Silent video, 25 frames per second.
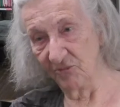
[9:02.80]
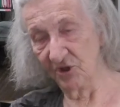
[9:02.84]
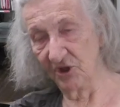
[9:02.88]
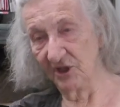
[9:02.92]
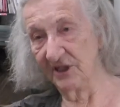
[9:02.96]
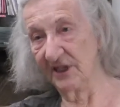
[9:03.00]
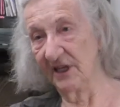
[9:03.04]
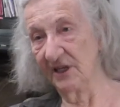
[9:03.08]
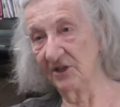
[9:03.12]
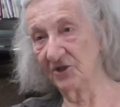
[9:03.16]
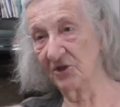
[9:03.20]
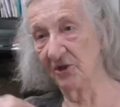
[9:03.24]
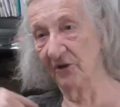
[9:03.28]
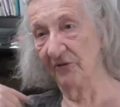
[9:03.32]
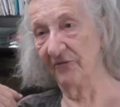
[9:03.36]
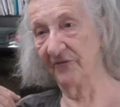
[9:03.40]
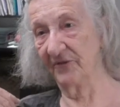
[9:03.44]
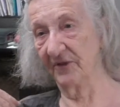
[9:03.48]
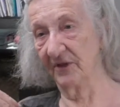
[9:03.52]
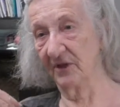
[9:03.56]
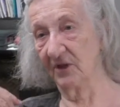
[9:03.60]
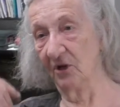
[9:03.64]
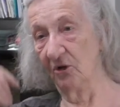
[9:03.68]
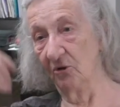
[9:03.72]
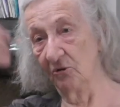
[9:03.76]
she takes off
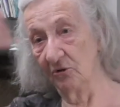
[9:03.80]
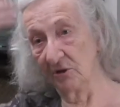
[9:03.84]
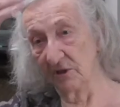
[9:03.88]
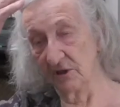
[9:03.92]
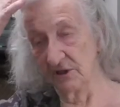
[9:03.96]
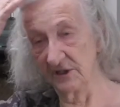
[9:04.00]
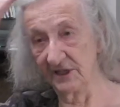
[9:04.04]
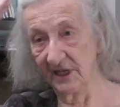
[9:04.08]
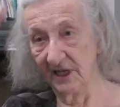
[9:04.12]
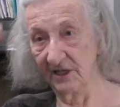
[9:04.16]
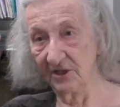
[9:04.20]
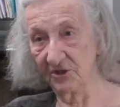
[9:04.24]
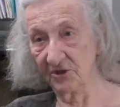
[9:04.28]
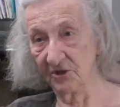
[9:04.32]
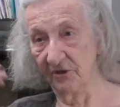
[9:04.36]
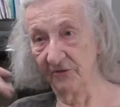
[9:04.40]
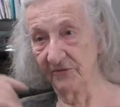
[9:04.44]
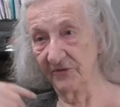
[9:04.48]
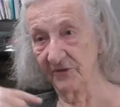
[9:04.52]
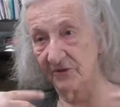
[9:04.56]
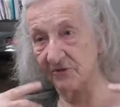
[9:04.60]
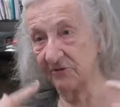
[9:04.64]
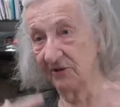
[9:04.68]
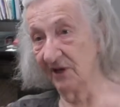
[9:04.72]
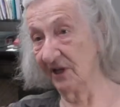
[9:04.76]
the cloak and takes
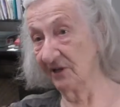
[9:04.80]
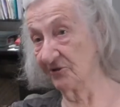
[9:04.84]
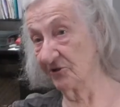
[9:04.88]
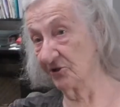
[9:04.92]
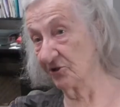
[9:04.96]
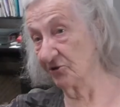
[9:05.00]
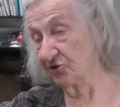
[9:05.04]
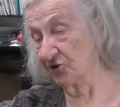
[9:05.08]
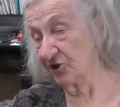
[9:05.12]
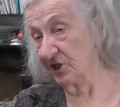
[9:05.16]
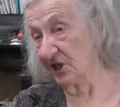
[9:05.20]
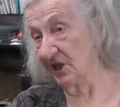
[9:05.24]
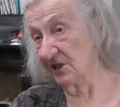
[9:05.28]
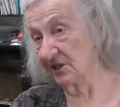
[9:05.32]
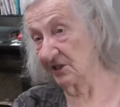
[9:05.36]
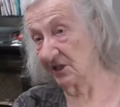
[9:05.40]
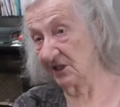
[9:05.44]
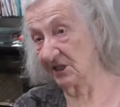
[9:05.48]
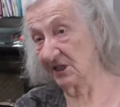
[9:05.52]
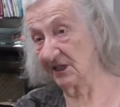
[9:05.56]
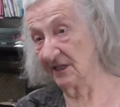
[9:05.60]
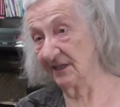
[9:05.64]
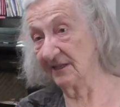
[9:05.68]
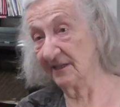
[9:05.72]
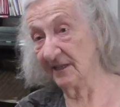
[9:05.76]
off the crown. So she has a
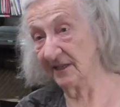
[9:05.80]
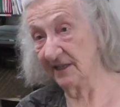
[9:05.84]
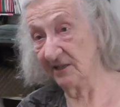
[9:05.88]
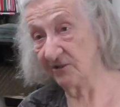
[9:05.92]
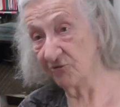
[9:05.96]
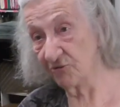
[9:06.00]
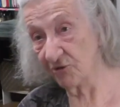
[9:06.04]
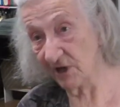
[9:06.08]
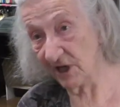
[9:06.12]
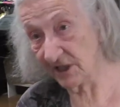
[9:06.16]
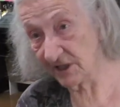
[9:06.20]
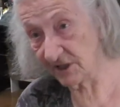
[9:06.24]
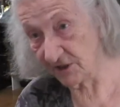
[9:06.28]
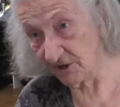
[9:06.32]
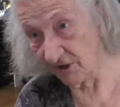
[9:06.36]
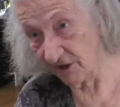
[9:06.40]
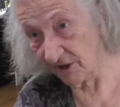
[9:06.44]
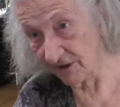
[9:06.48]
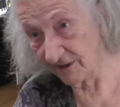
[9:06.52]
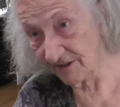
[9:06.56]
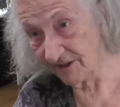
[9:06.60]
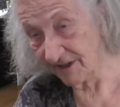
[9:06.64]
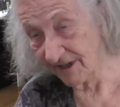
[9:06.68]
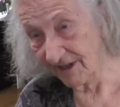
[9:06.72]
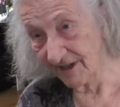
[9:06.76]
slinky dress
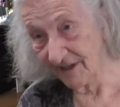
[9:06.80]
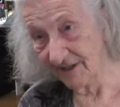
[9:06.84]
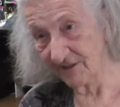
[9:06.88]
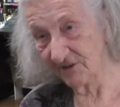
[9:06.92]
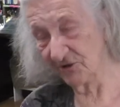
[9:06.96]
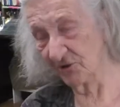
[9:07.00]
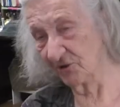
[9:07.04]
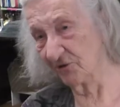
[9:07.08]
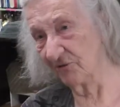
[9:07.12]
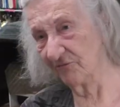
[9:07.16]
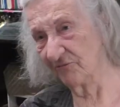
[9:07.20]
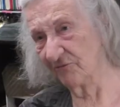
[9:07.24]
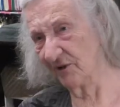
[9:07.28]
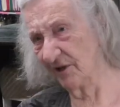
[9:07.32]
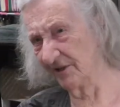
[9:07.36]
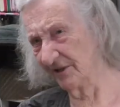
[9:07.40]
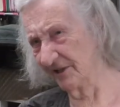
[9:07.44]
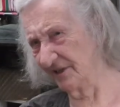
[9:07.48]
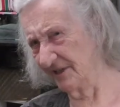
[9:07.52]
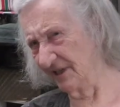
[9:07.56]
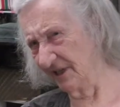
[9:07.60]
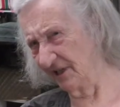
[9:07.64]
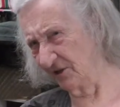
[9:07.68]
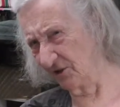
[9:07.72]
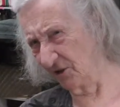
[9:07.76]
on, sort of
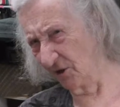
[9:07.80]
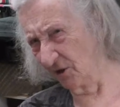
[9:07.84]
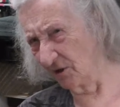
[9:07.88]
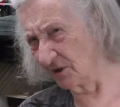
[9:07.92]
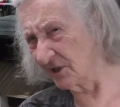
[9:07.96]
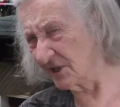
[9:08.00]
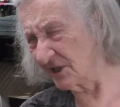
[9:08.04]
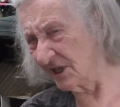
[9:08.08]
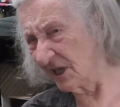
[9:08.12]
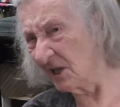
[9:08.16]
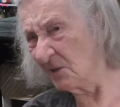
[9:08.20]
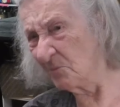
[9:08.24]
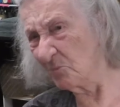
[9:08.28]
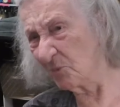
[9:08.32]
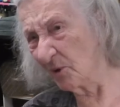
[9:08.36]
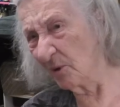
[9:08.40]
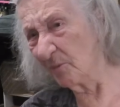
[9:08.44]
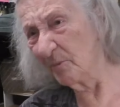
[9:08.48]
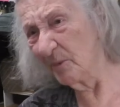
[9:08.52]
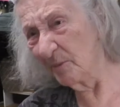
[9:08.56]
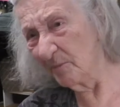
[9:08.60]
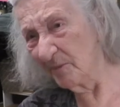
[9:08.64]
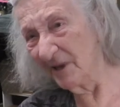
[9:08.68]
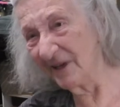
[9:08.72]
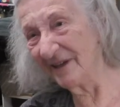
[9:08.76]
rather décolleté
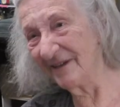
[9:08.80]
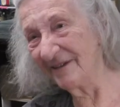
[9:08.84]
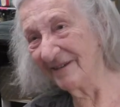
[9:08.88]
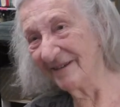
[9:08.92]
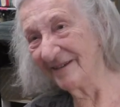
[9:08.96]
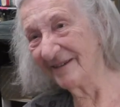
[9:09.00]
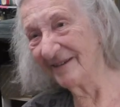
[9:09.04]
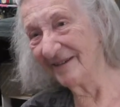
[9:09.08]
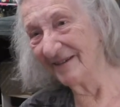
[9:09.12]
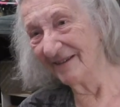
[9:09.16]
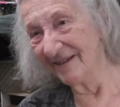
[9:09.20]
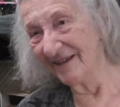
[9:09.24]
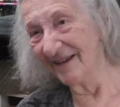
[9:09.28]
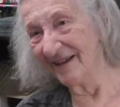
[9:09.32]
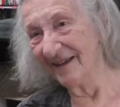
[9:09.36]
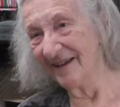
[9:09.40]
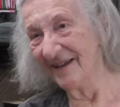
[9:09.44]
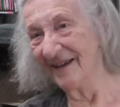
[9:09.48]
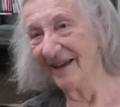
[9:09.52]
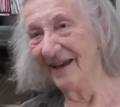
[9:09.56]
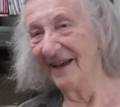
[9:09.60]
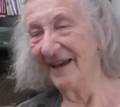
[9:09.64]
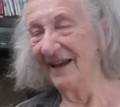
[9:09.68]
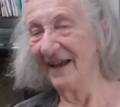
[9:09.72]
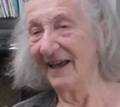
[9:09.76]
probably.
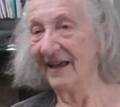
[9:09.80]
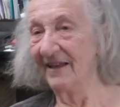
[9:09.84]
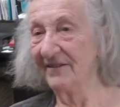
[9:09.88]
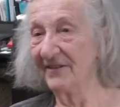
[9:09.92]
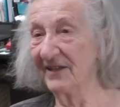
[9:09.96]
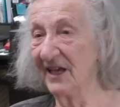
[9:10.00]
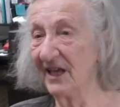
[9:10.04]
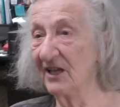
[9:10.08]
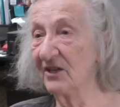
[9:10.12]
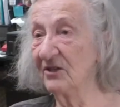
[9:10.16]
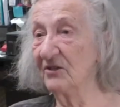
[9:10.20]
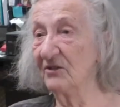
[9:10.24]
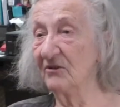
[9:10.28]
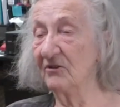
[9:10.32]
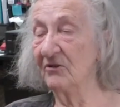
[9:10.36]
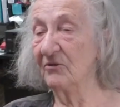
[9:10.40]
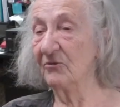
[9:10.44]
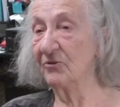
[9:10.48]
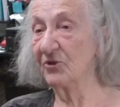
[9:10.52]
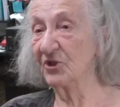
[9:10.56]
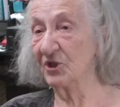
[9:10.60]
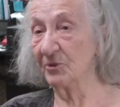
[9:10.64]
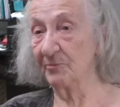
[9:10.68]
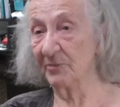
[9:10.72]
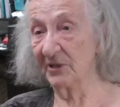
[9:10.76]
Uh-huh. And
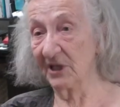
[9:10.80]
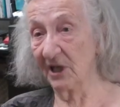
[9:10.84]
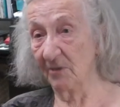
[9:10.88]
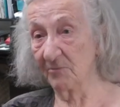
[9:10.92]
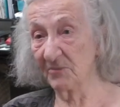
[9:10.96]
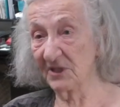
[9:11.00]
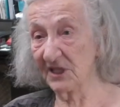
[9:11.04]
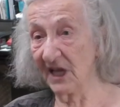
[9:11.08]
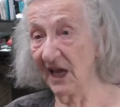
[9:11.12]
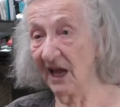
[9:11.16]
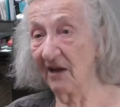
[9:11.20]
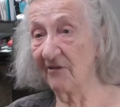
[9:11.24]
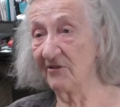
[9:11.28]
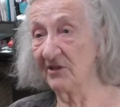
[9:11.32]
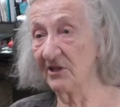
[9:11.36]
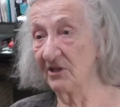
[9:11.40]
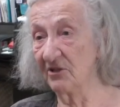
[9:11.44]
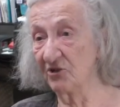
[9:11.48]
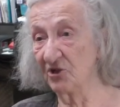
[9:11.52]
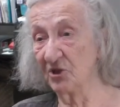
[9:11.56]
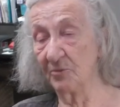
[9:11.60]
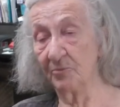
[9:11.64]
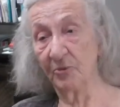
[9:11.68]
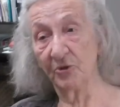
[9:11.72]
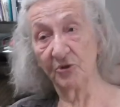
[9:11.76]
then she becomes
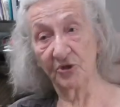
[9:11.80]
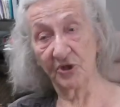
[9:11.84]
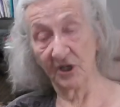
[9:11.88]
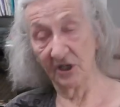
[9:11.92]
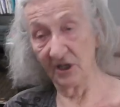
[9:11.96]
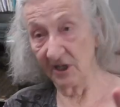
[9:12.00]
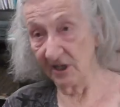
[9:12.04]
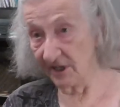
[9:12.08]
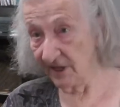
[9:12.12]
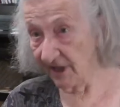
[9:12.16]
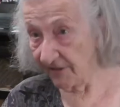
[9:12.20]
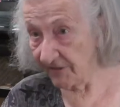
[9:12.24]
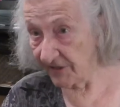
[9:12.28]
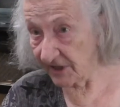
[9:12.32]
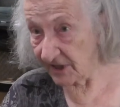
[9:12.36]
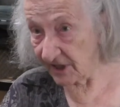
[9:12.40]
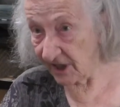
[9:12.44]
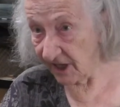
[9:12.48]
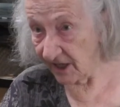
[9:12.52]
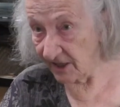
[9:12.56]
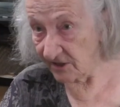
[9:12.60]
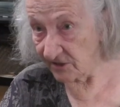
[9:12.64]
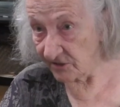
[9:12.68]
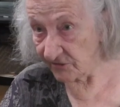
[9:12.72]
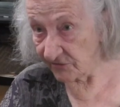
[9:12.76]
Harriet. She puts on another
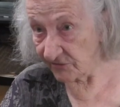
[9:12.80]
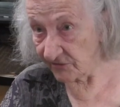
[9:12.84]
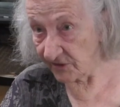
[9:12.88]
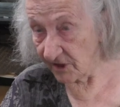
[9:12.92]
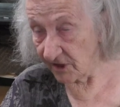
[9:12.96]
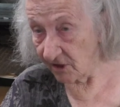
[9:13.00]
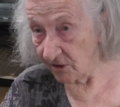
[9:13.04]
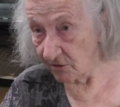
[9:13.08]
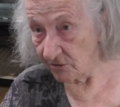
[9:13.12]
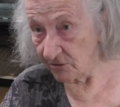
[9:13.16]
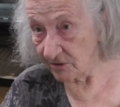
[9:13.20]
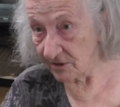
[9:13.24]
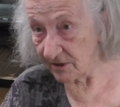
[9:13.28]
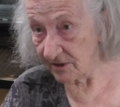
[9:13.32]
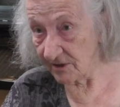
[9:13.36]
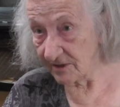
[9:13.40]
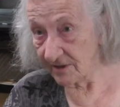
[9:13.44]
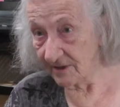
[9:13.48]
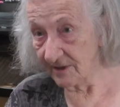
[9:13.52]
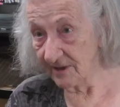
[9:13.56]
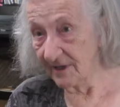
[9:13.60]
kind of cloak